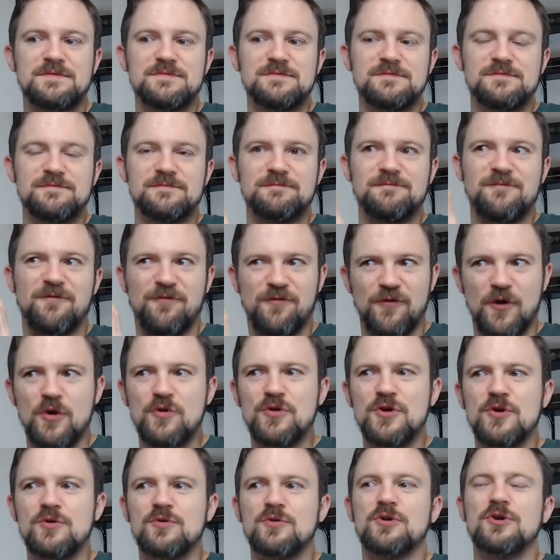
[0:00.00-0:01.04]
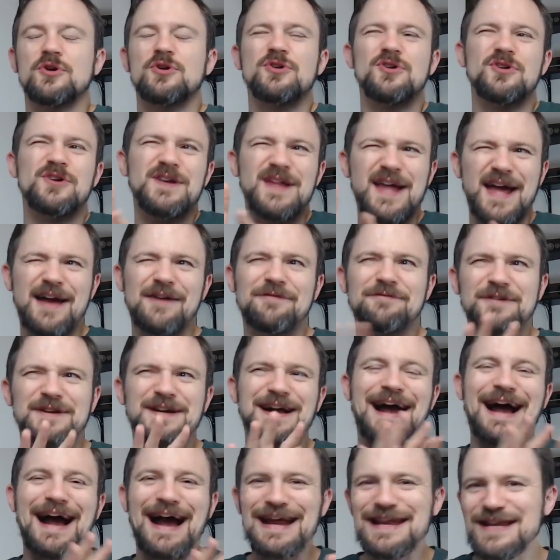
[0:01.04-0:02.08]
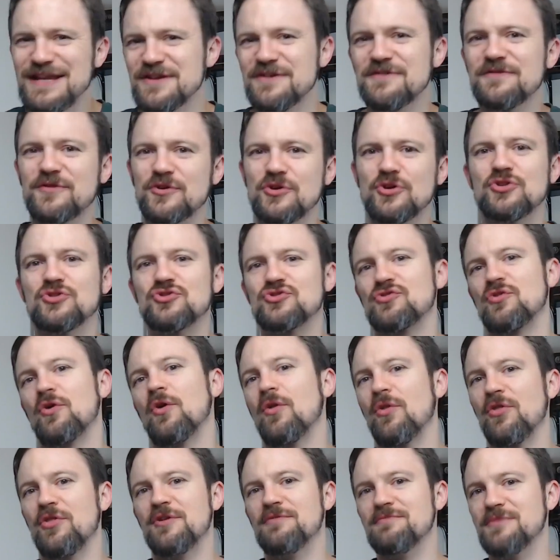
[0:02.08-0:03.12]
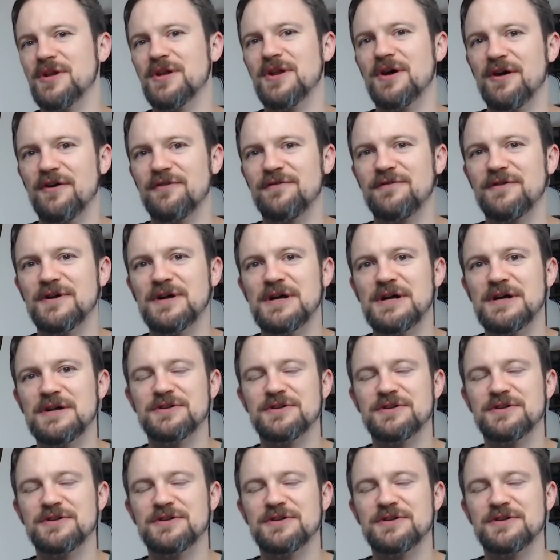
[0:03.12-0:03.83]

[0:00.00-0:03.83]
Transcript: Frodo could have kind of controlled them enough to